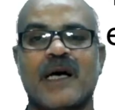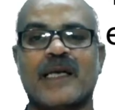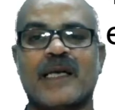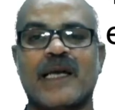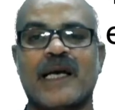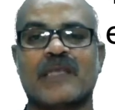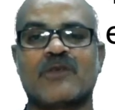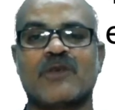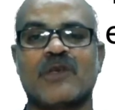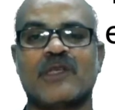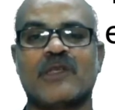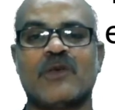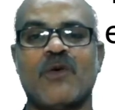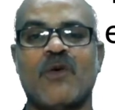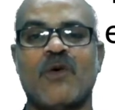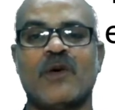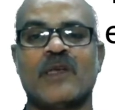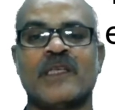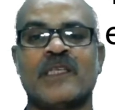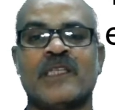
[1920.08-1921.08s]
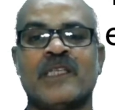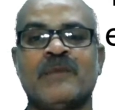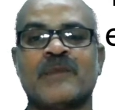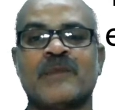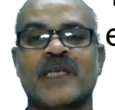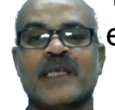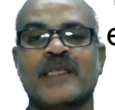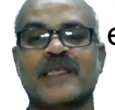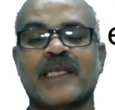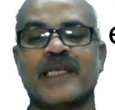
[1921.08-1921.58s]
actually all
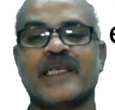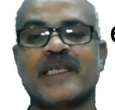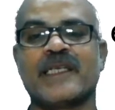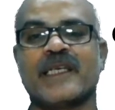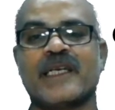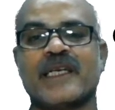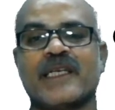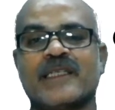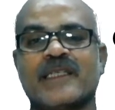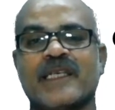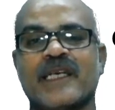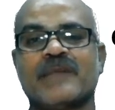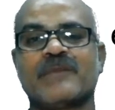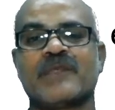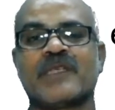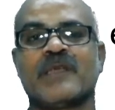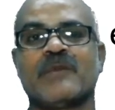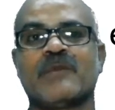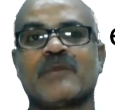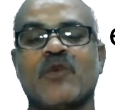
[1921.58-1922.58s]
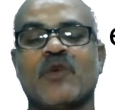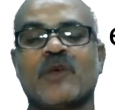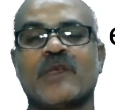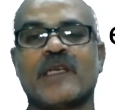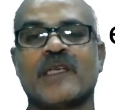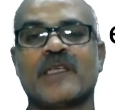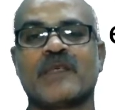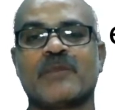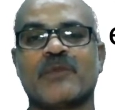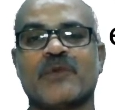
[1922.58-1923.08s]
heme containing enzymes, heme
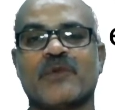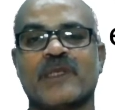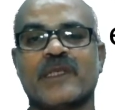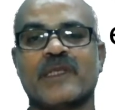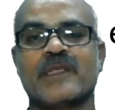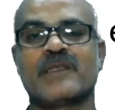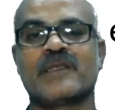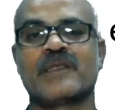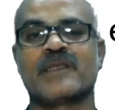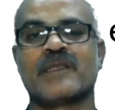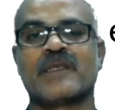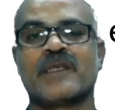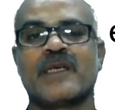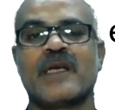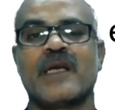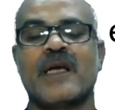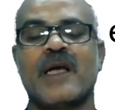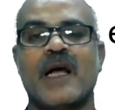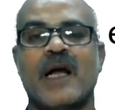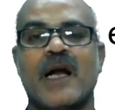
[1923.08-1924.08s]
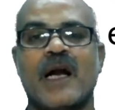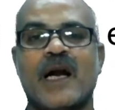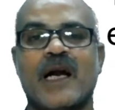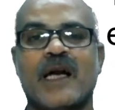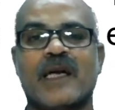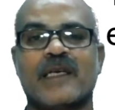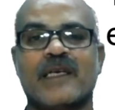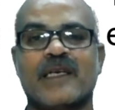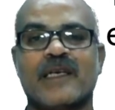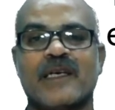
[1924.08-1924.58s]
containing proteins.
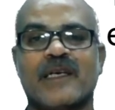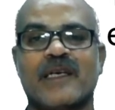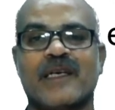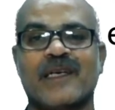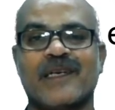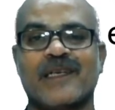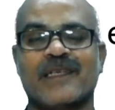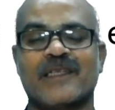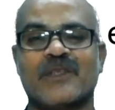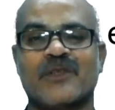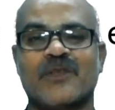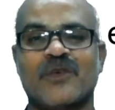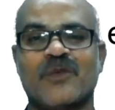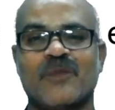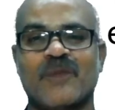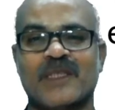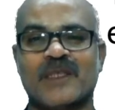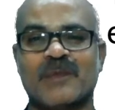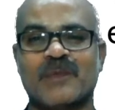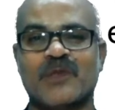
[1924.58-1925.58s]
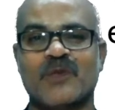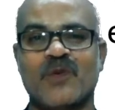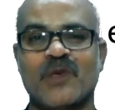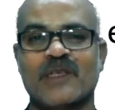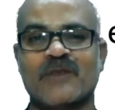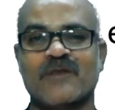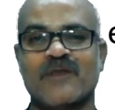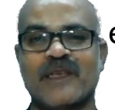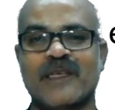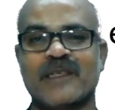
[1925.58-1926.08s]
And you must be
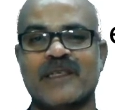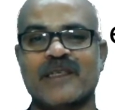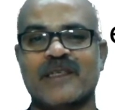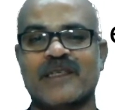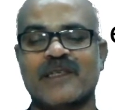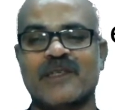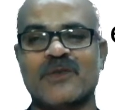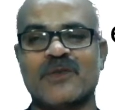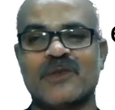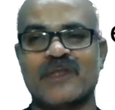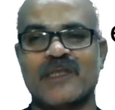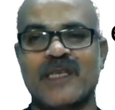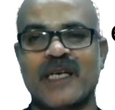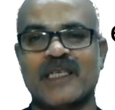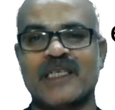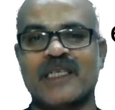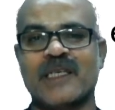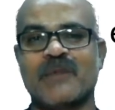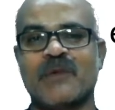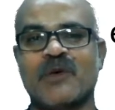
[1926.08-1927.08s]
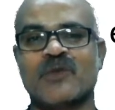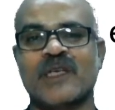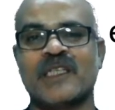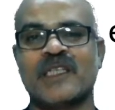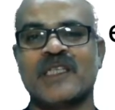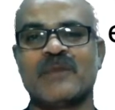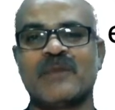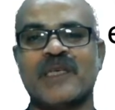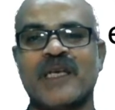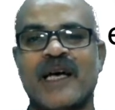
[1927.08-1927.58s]
knowing, when you studied about
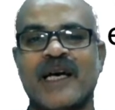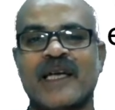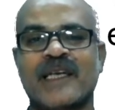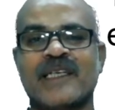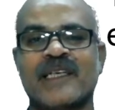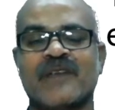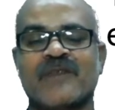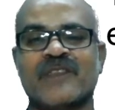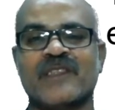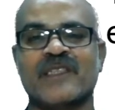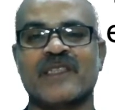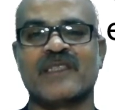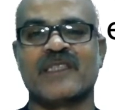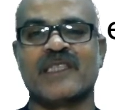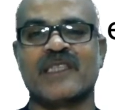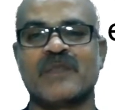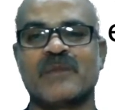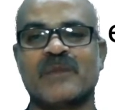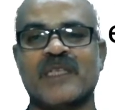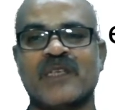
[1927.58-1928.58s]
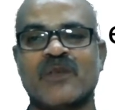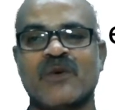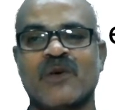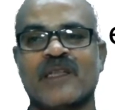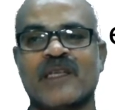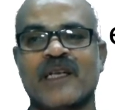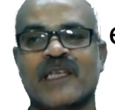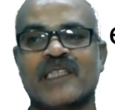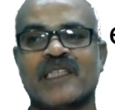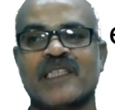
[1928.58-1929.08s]
anemia, iron deficiency anemia and
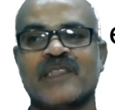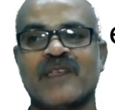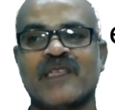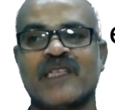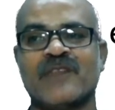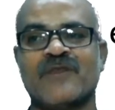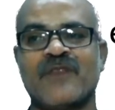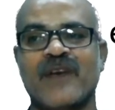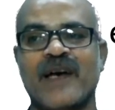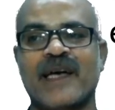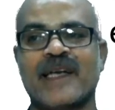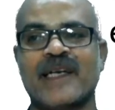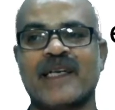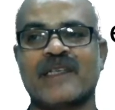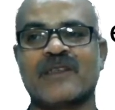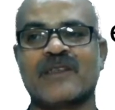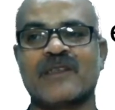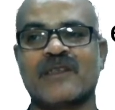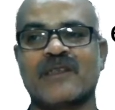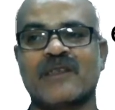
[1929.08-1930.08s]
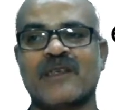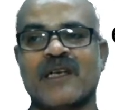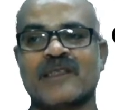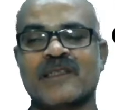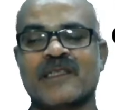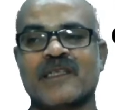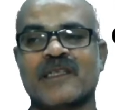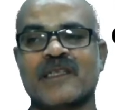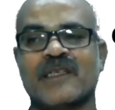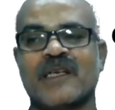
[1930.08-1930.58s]
all that, even if iron
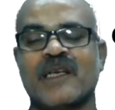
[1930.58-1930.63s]
content